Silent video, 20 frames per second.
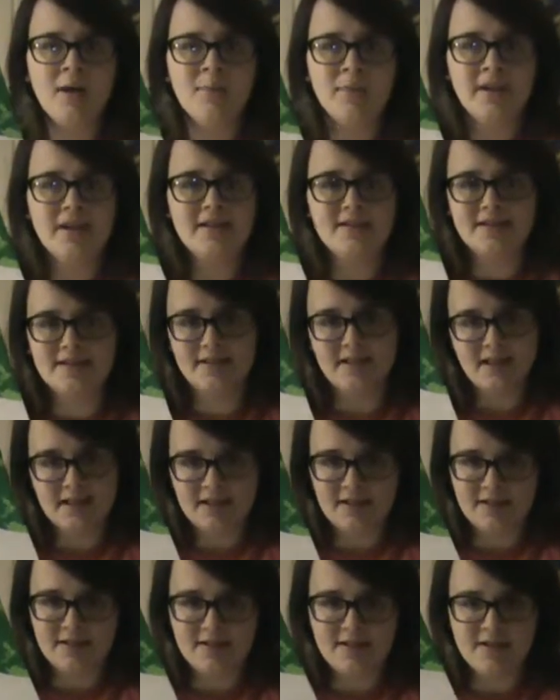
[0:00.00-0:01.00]
because
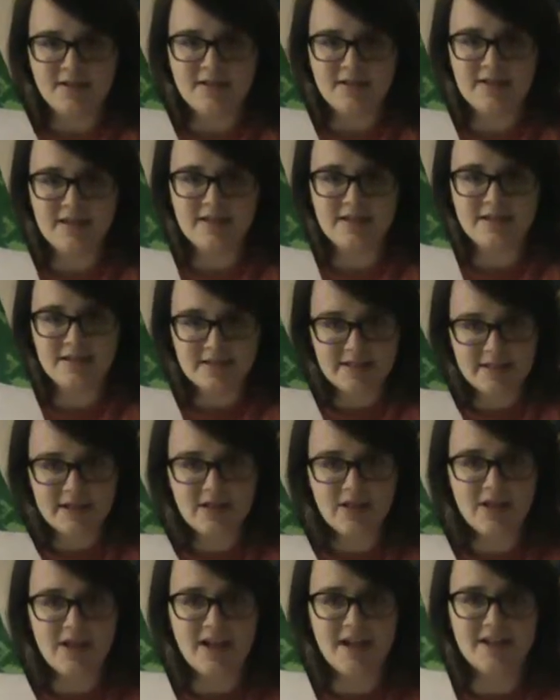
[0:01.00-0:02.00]
skin is
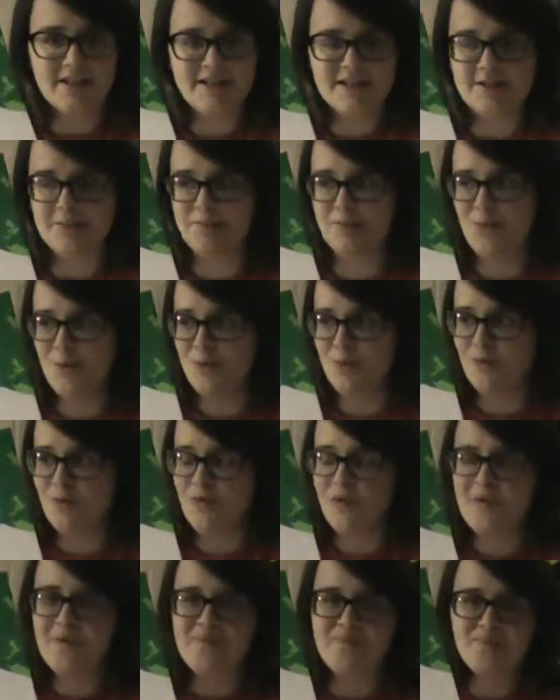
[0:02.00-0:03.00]
still and it doesn't move,
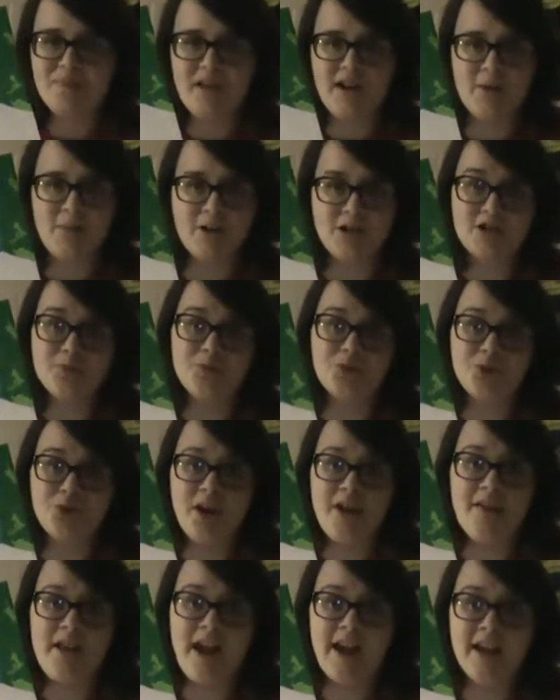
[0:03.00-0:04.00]
and I wanted to
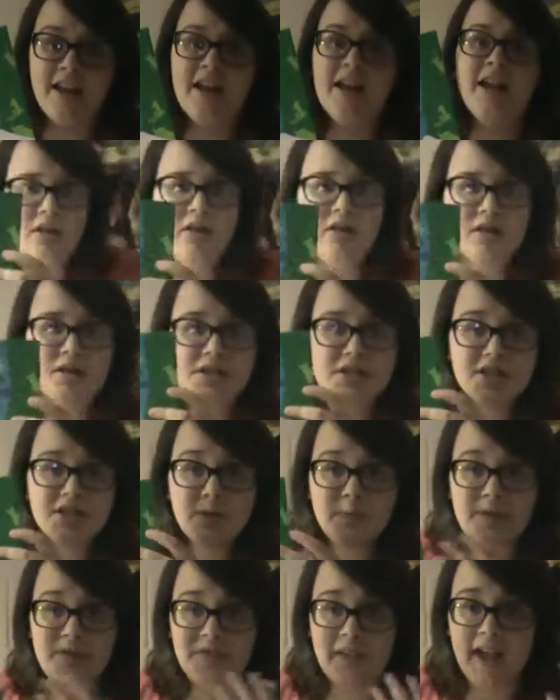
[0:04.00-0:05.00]
portray that.
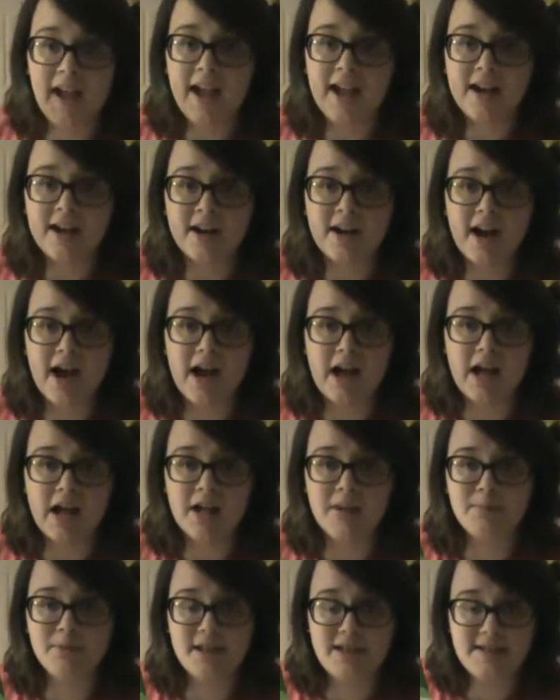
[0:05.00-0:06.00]
So with the hair,
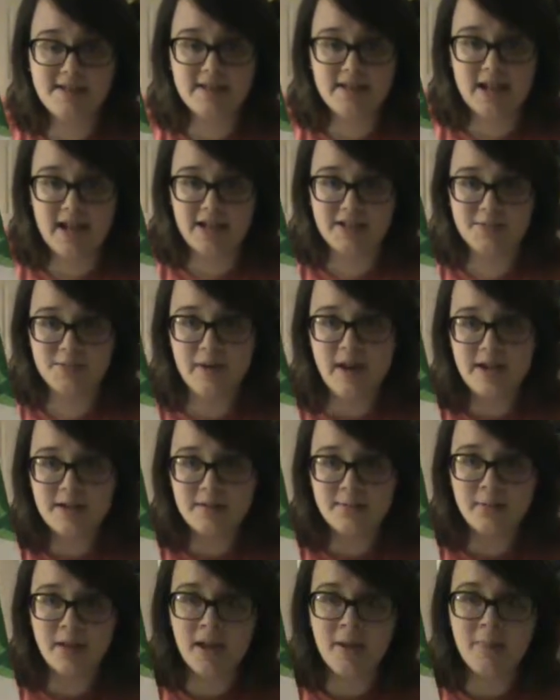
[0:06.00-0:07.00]
I placed the dots
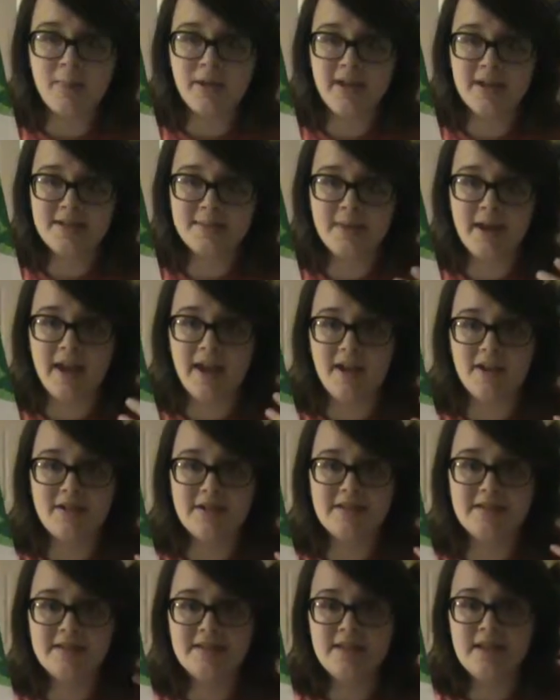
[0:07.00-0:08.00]
randomly, because my hair
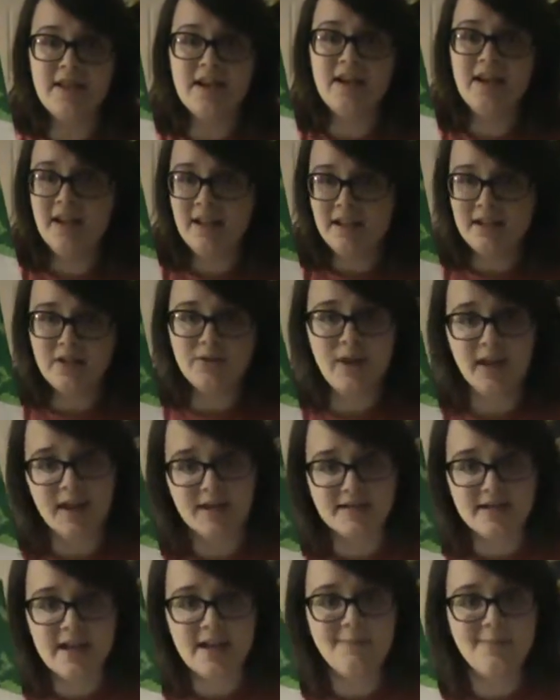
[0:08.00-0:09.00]
is, you
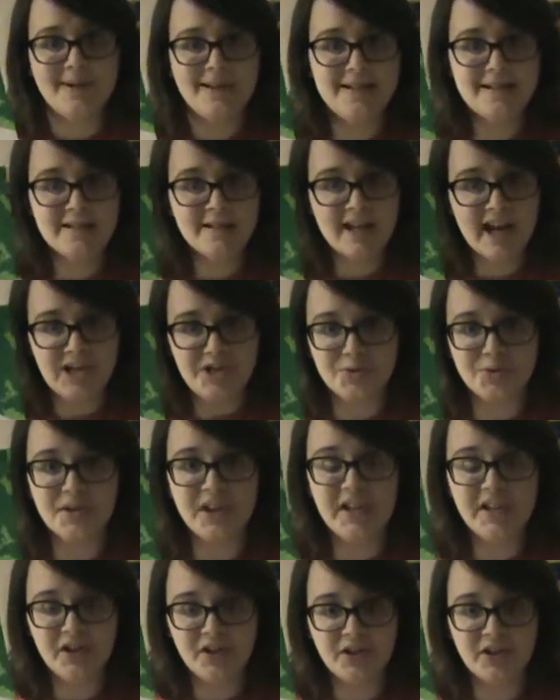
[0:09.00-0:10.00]
can't tell, but it's
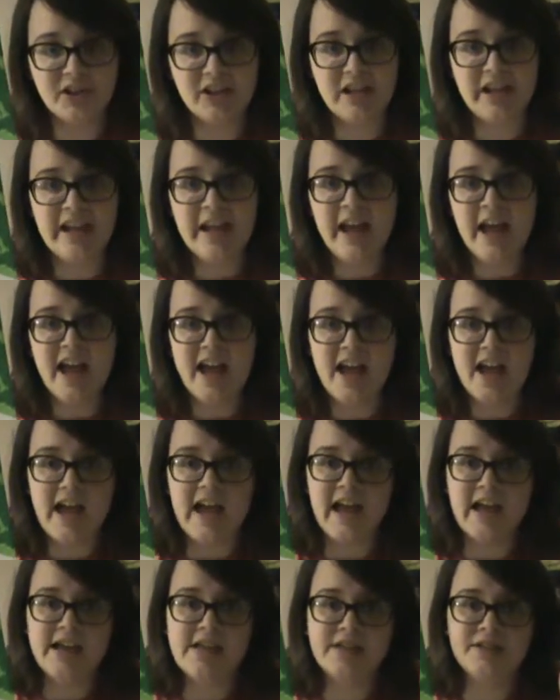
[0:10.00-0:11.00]
naturally curly,
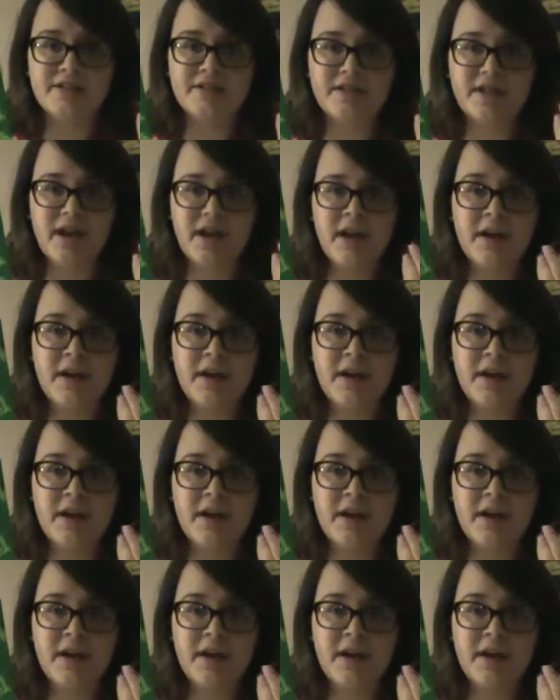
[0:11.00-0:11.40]
and